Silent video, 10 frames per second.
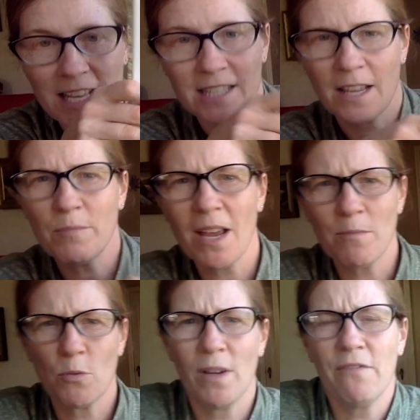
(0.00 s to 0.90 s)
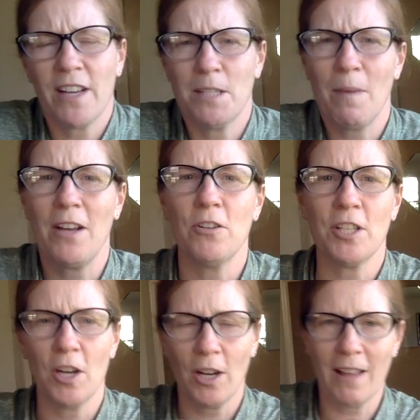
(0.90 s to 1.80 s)
Sometimes we find spiders
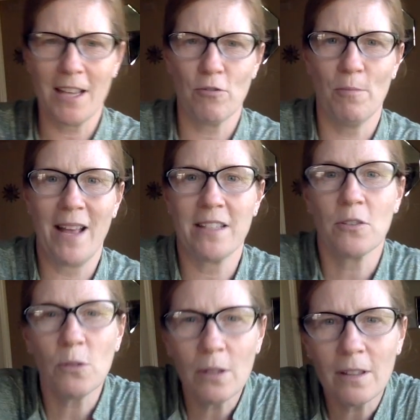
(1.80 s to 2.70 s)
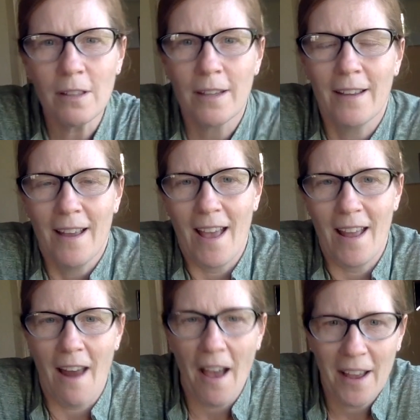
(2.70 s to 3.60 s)
in our classroom at school,
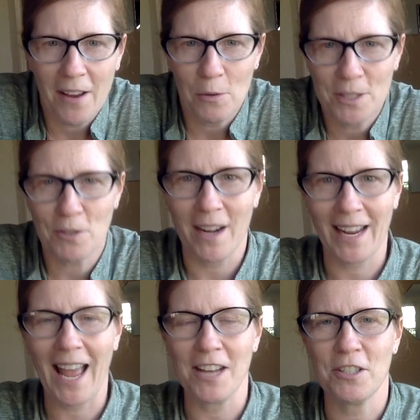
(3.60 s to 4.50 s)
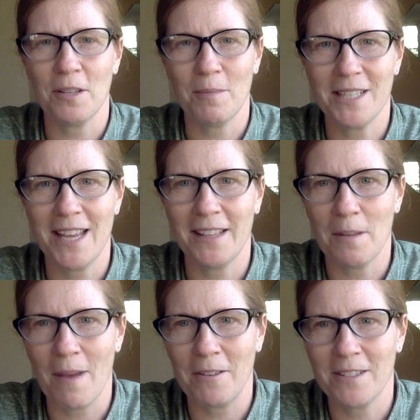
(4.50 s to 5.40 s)
And I always try to catch them and take
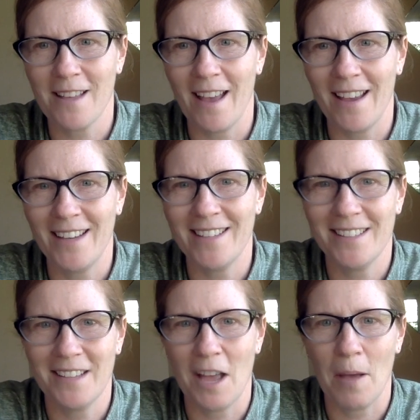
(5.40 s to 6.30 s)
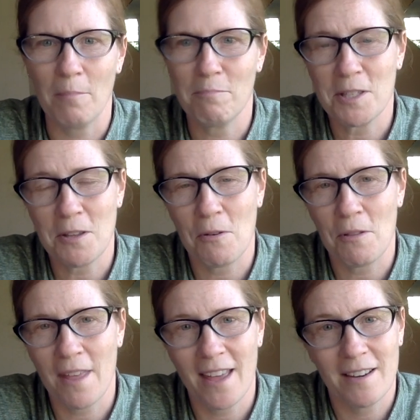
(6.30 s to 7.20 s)
them outside so
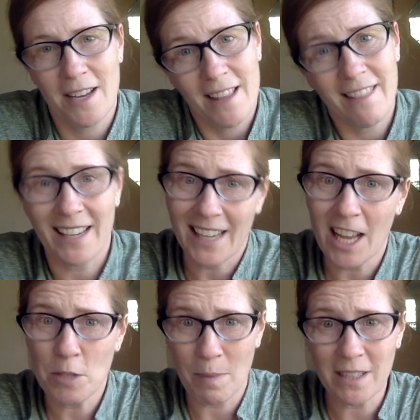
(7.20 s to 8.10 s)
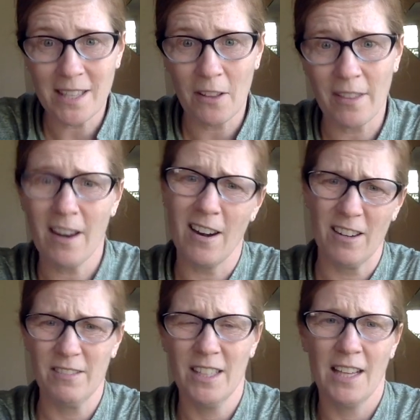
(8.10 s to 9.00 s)
that they can catch bugs out
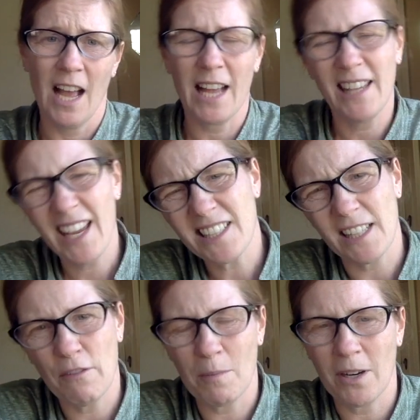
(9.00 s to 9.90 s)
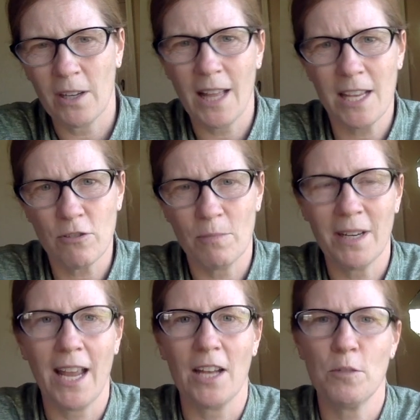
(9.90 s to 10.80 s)
there. I'd like to leave them in our classroom to
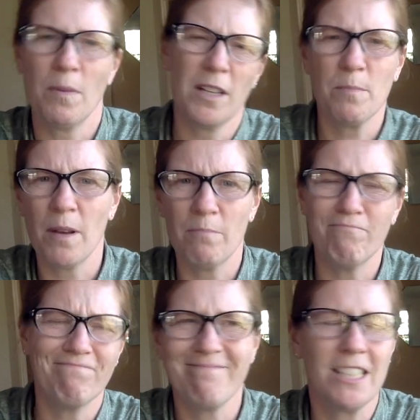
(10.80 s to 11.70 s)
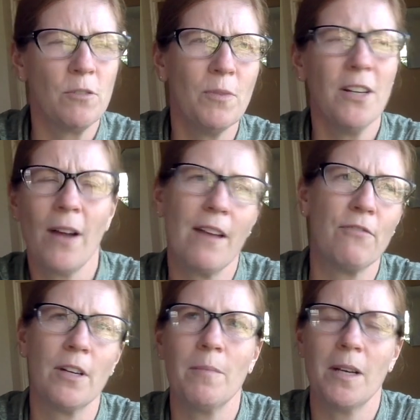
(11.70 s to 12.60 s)
catch bugs, but we don't have
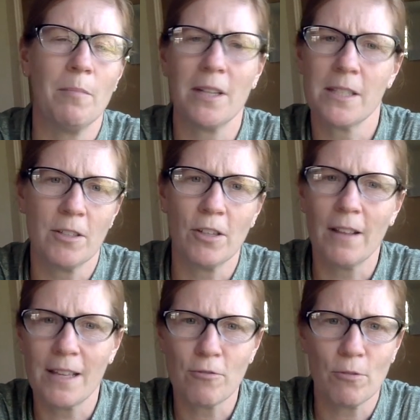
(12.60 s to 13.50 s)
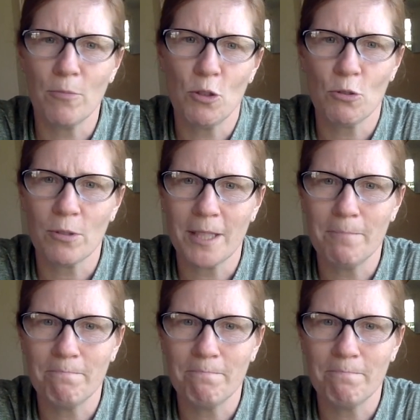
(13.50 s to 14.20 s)
very many bugs in our classroom usually.